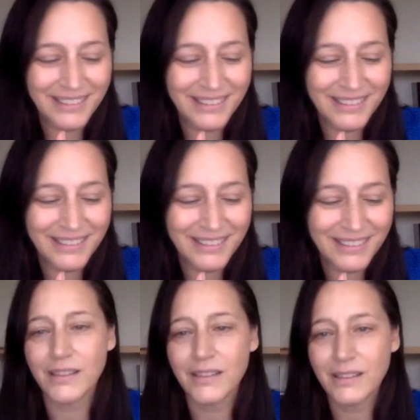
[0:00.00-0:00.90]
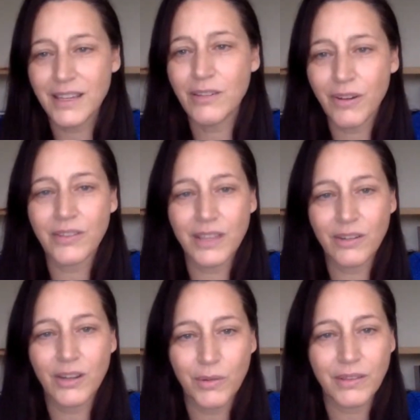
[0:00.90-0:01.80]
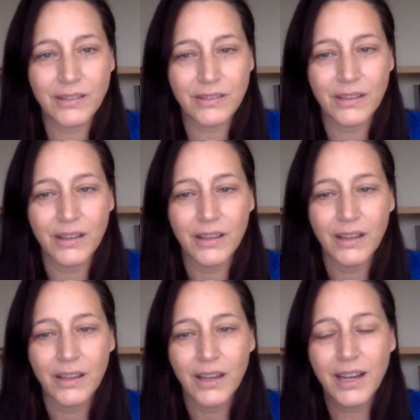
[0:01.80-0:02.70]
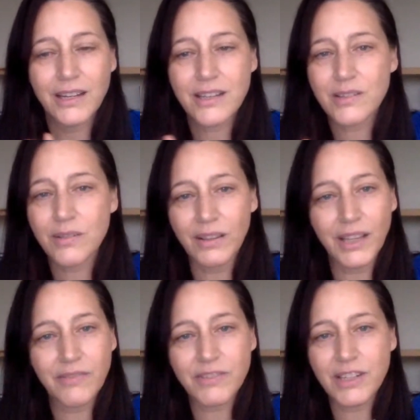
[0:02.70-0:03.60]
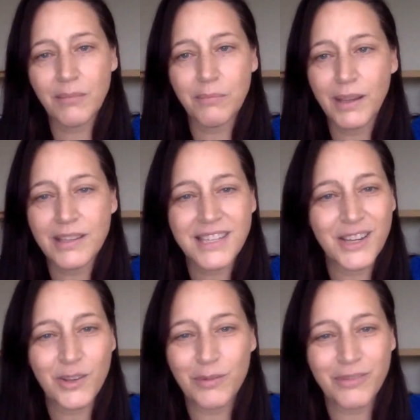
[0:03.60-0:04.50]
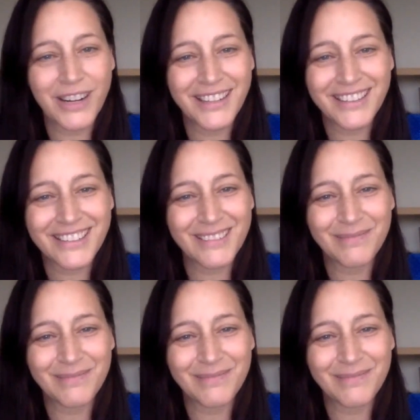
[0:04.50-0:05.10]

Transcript: Thank you, Father, that you're here with us. I just lift up my single friends